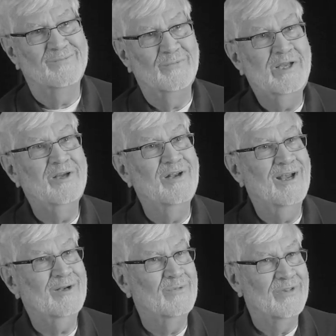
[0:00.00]

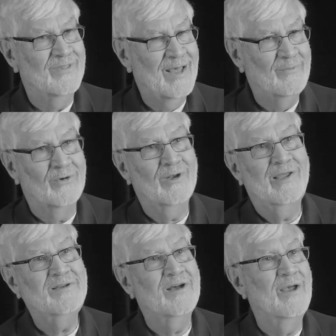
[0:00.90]
reconnect with that
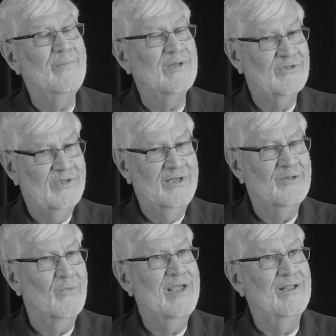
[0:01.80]
early time and see it
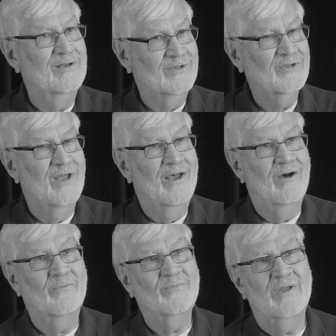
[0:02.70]
the way it looks
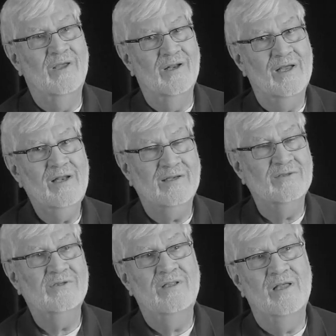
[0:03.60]
now. And I'd like to
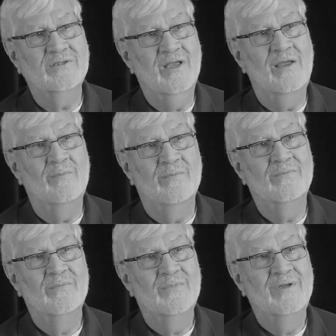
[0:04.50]
see that same
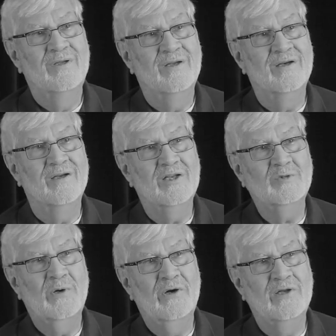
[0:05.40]

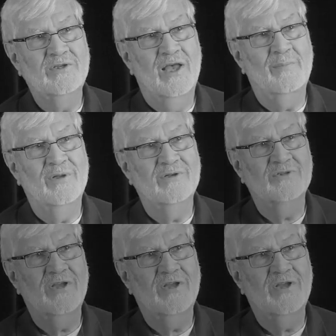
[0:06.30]
experience happen to